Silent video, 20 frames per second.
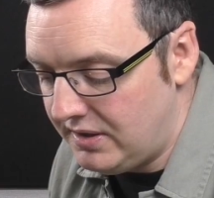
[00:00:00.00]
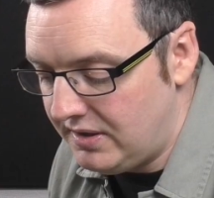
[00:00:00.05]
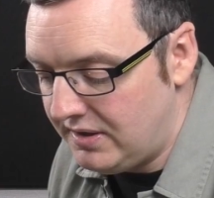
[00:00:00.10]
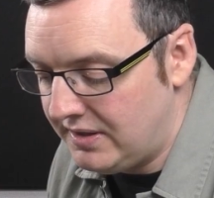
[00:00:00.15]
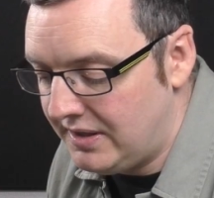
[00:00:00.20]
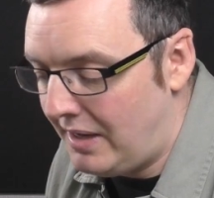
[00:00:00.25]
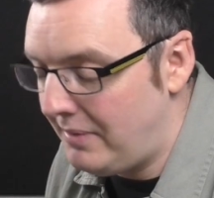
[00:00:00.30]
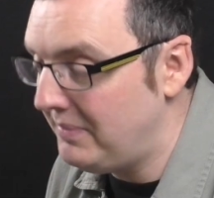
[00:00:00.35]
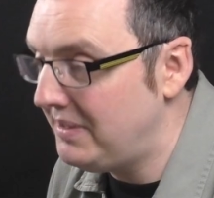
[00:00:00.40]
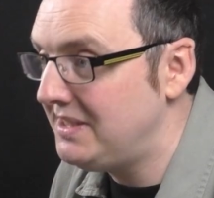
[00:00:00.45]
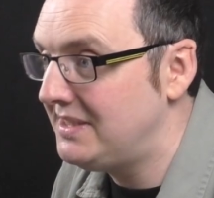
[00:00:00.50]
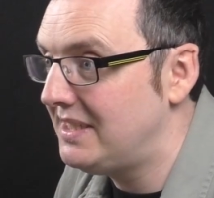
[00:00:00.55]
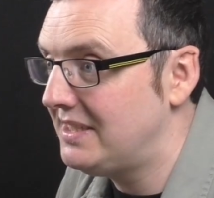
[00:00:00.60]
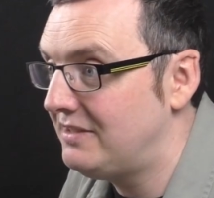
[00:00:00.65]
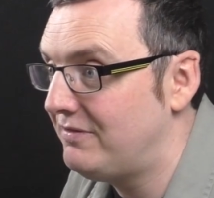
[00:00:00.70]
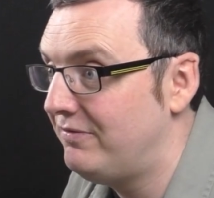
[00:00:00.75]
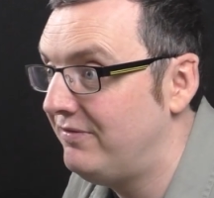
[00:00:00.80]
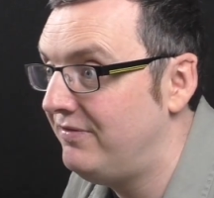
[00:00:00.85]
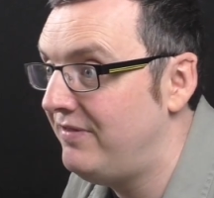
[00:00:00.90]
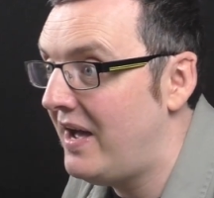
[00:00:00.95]
That means it's
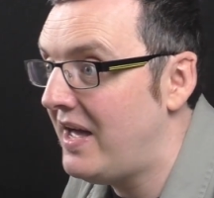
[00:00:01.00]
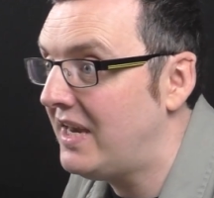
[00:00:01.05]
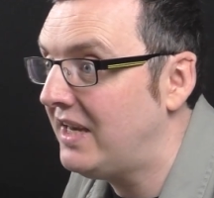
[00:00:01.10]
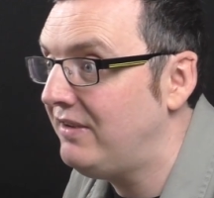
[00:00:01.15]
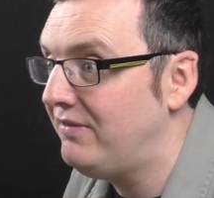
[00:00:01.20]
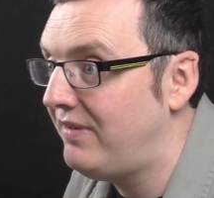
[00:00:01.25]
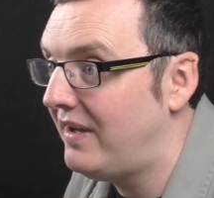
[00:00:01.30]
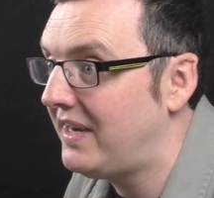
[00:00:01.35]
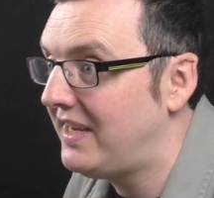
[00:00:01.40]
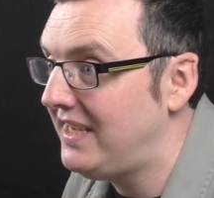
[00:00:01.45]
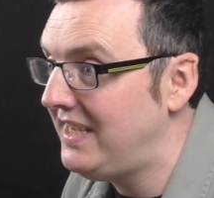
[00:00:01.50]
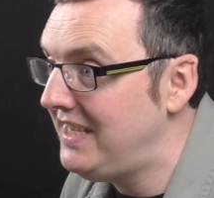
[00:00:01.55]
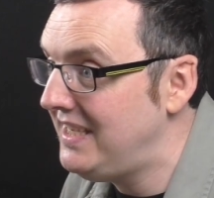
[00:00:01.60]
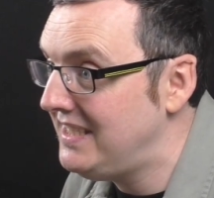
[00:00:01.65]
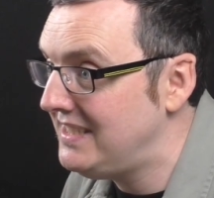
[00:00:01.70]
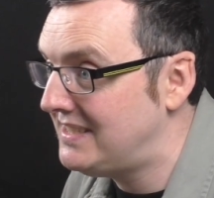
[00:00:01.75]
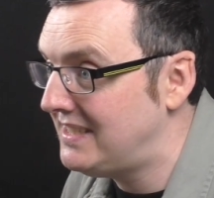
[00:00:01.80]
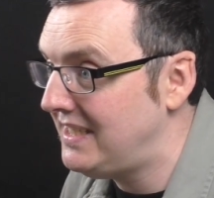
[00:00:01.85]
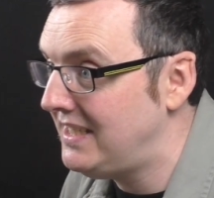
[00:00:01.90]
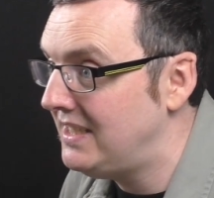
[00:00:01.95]
very, very
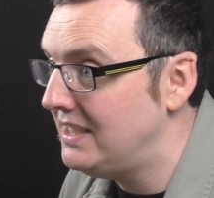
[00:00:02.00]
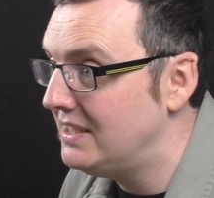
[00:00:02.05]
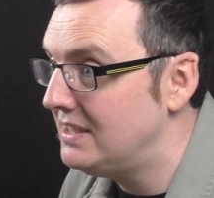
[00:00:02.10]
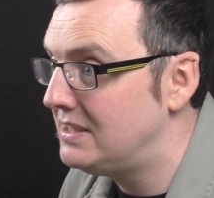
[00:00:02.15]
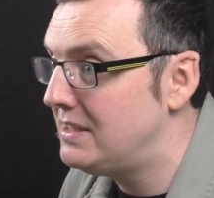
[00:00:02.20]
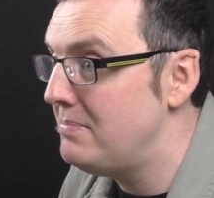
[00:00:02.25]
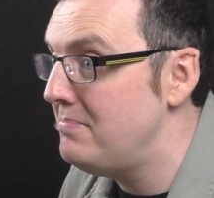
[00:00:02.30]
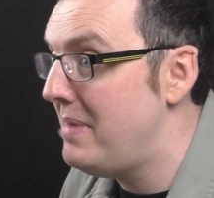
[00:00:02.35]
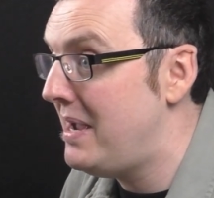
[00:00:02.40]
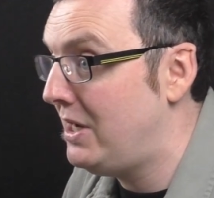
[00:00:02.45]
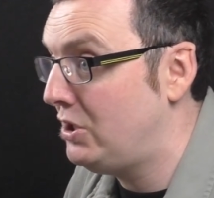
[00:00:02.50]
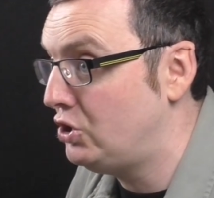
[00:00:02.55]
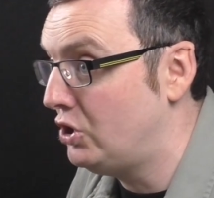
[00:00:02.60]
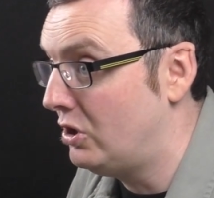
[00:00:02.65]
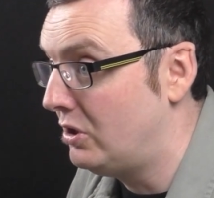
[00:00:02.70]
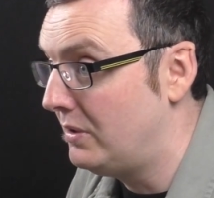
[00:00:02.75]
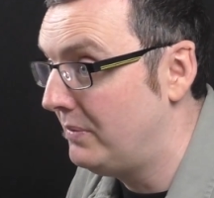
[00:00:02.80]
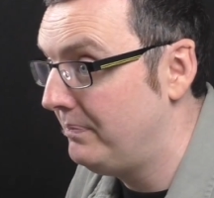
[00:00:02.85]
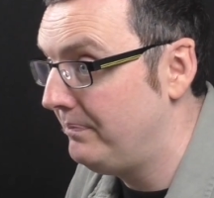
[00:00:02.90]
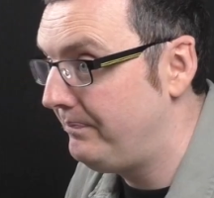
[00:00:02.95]
easy to
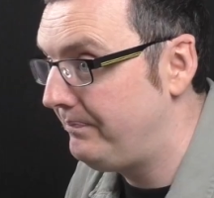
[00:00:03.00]
measure.